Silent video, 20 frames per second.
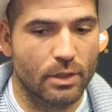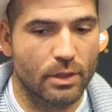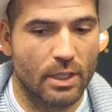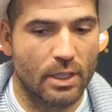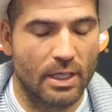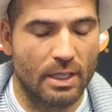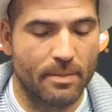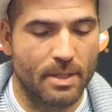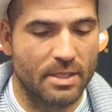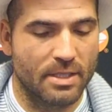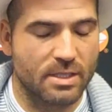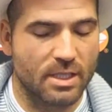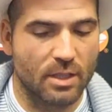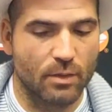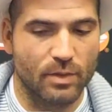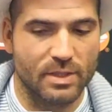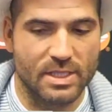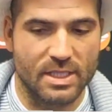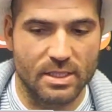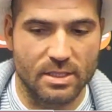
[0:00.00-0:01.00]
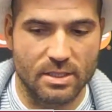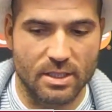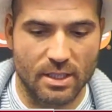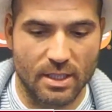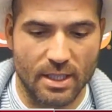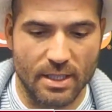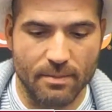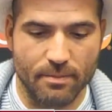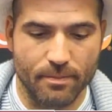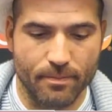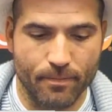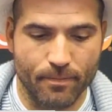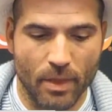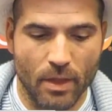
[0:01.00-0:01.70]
And I'm not saying we didn't tonight.